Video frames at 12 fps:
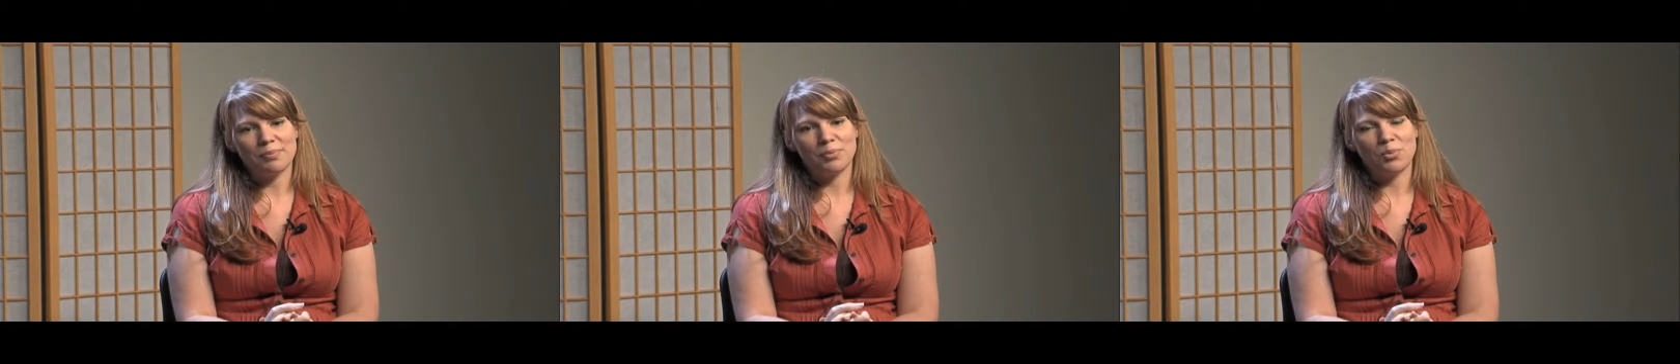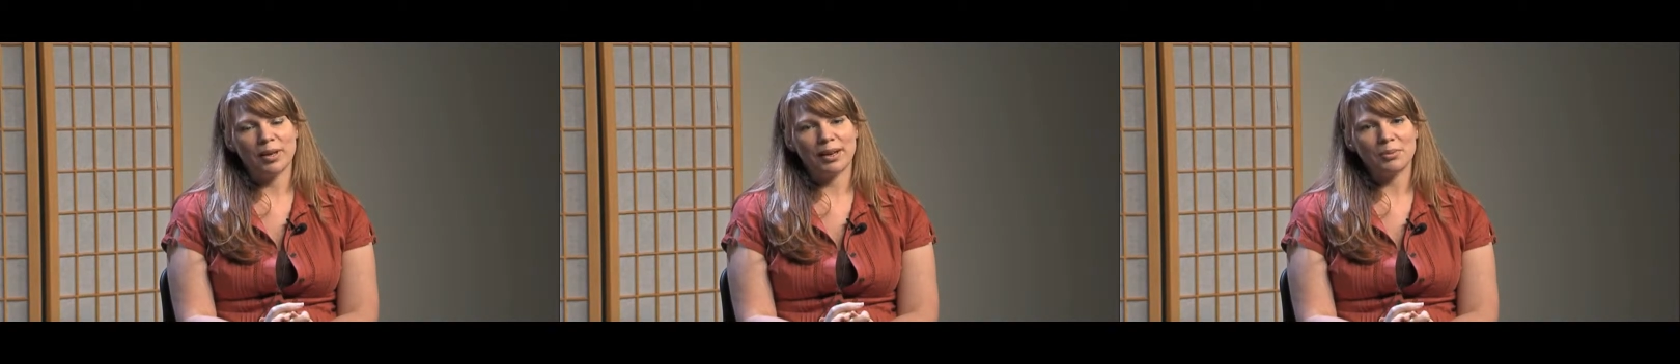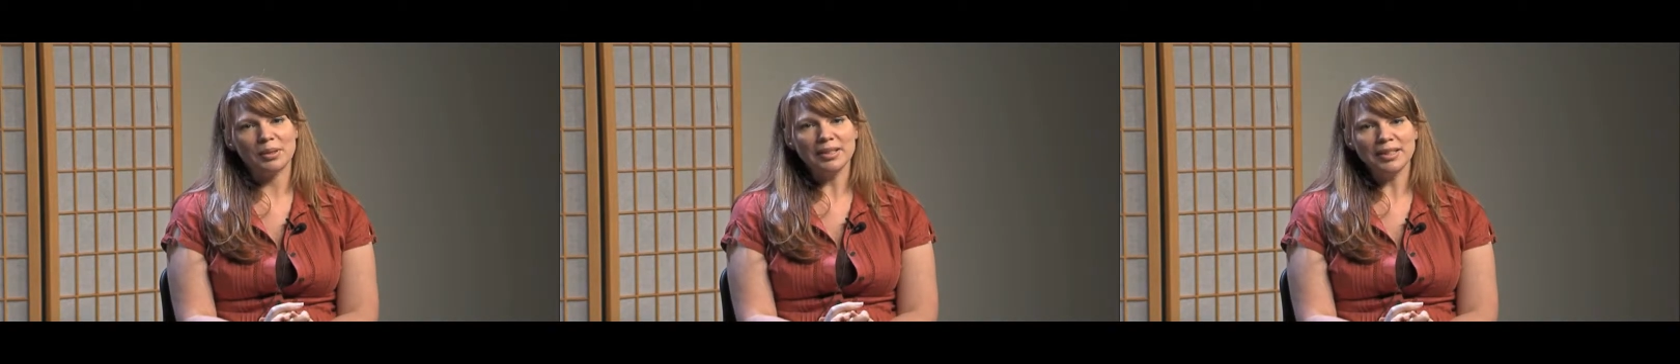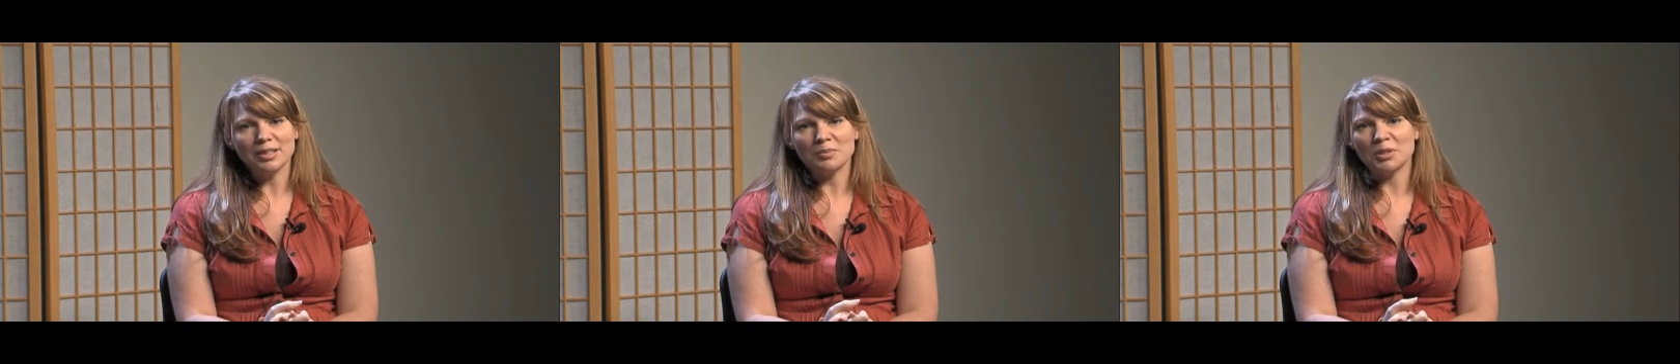what I
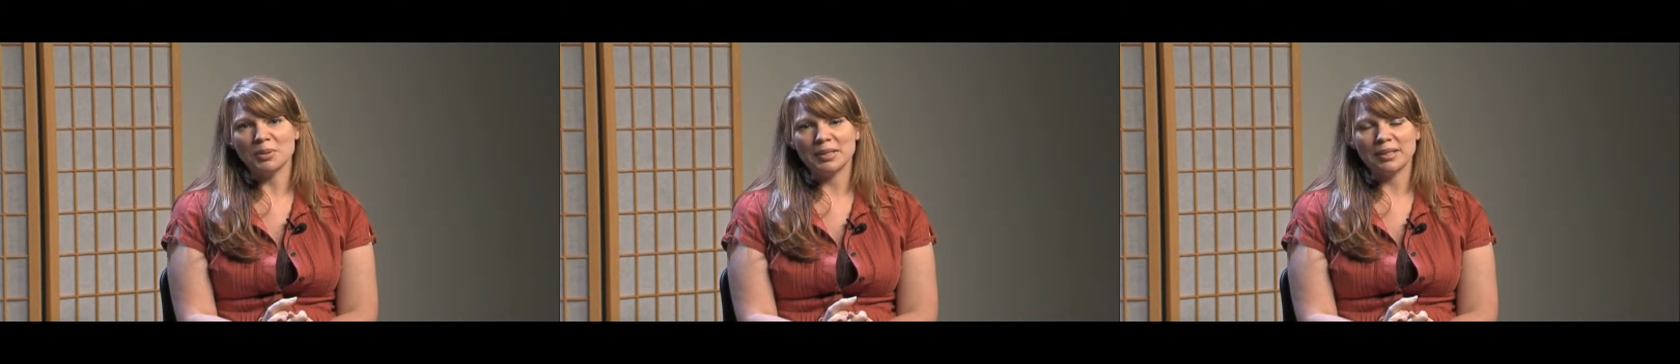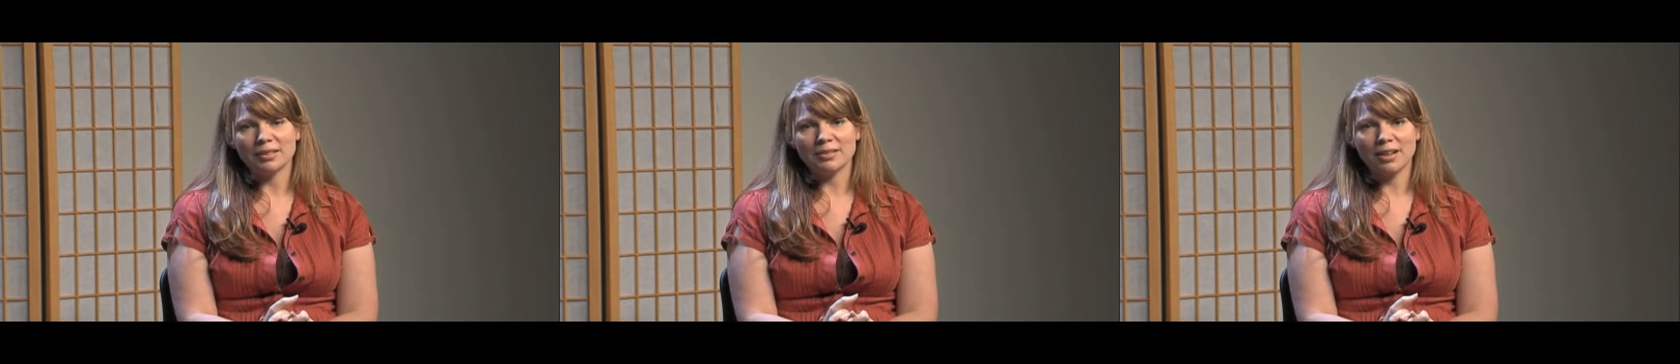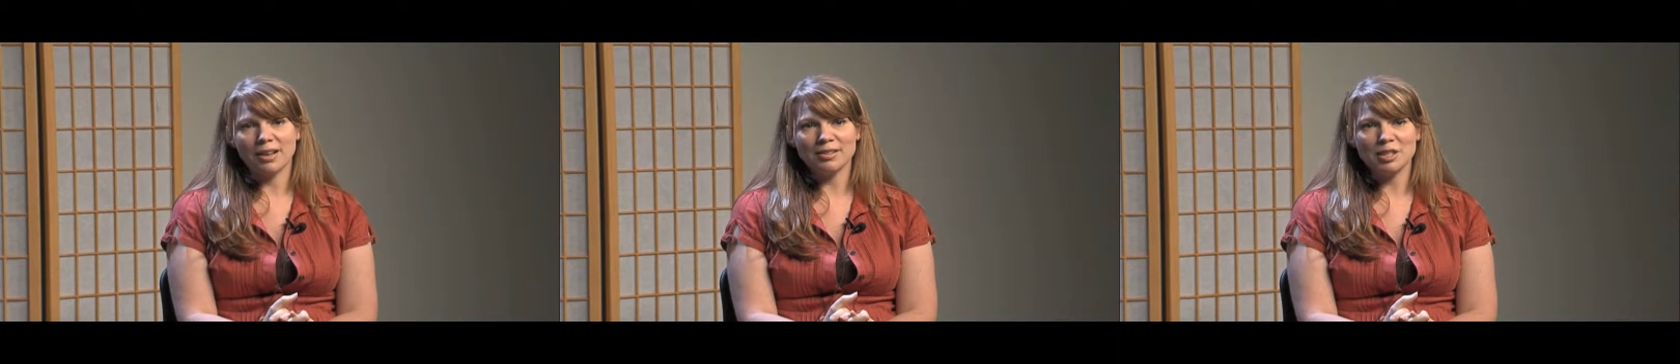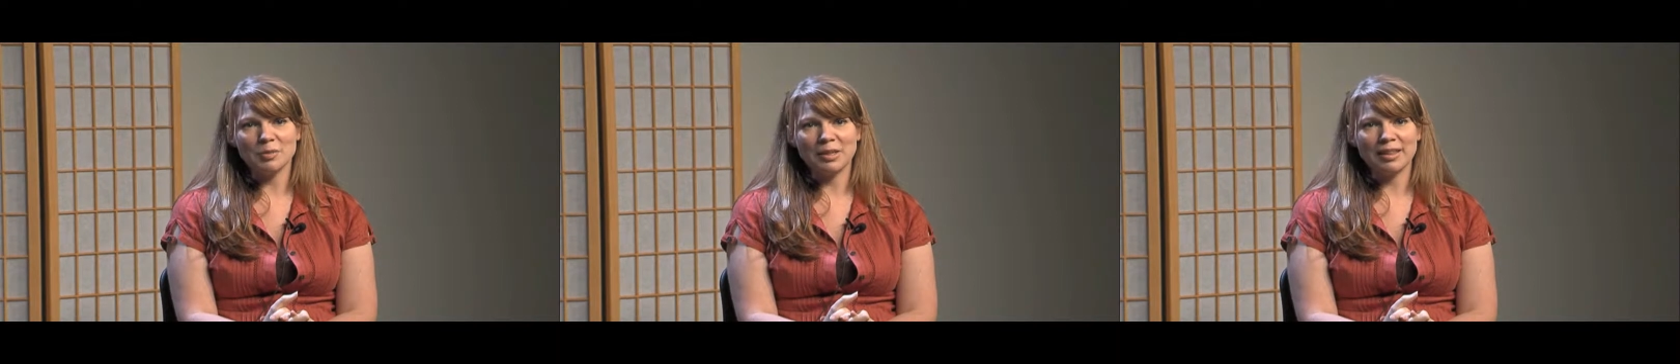really end up doing is
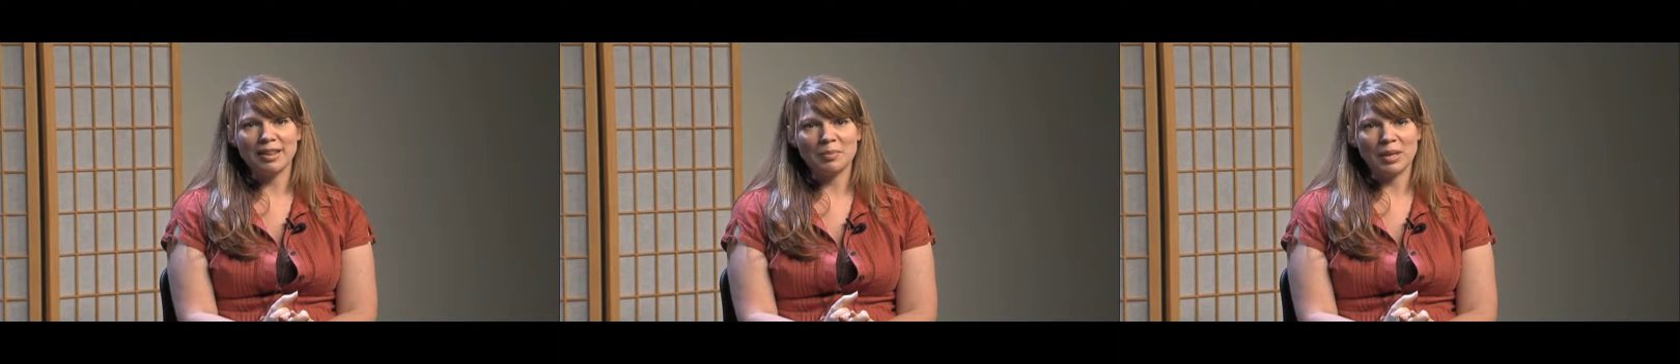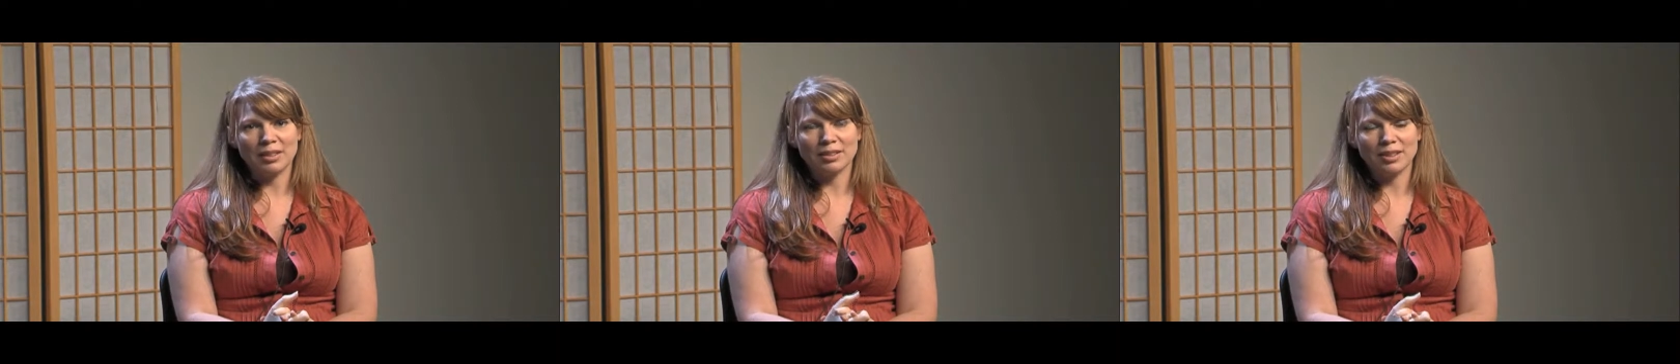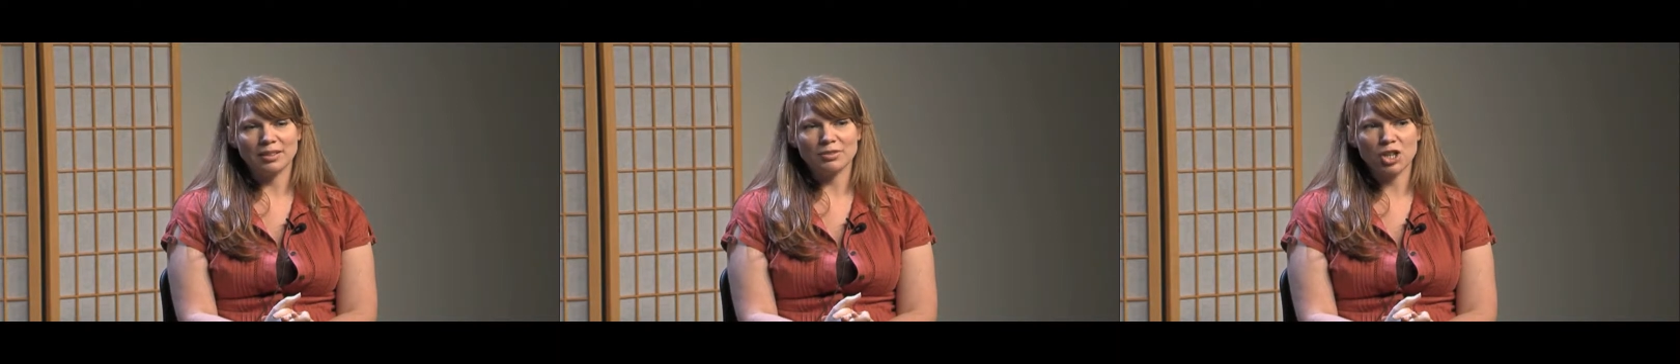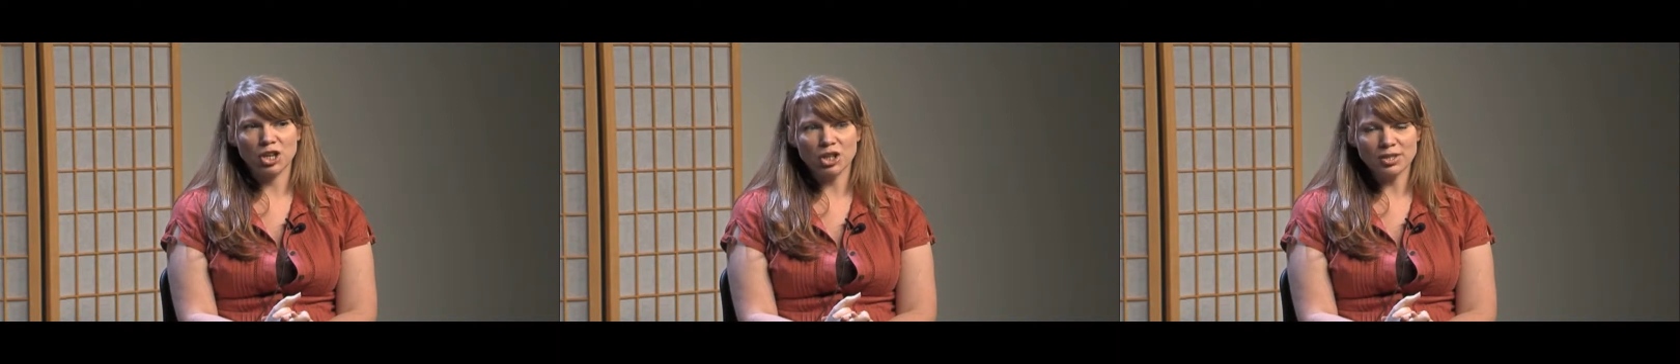costuming them in a lot of
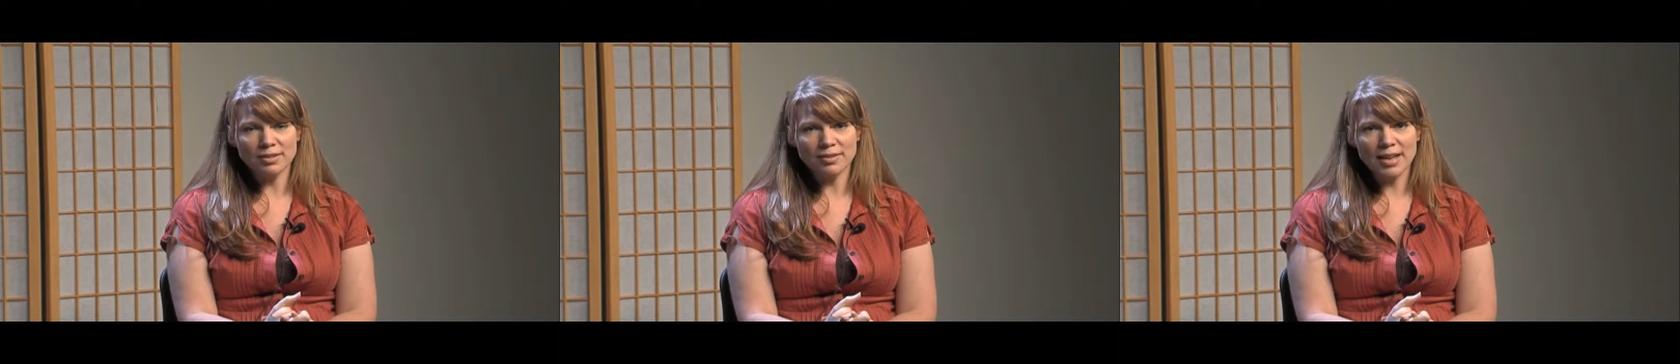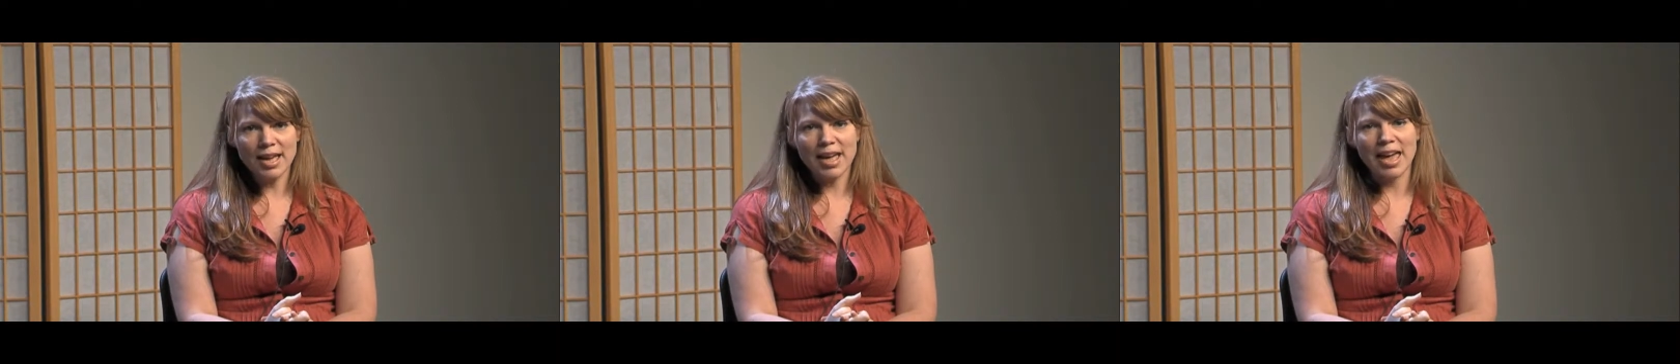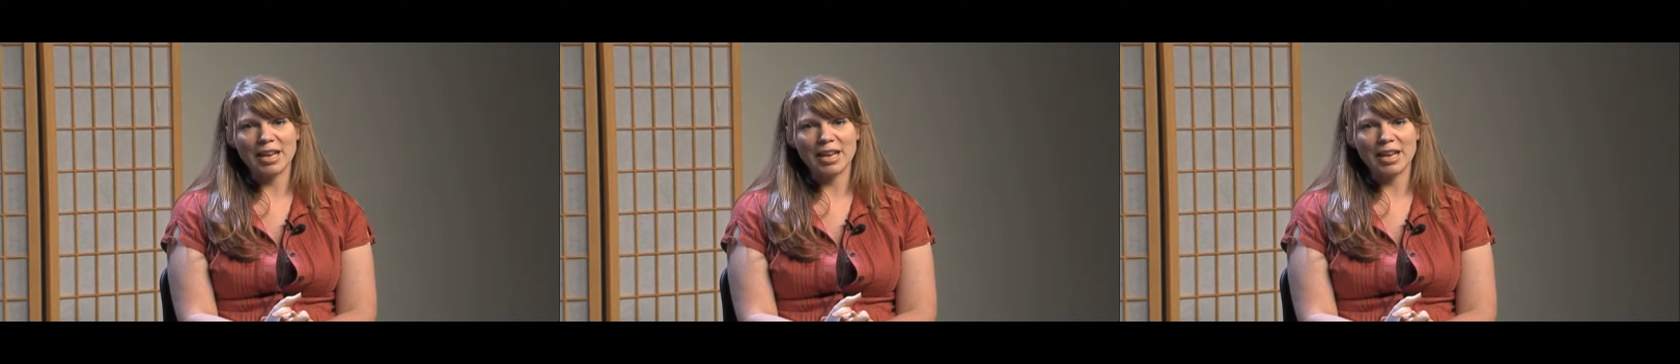curtain and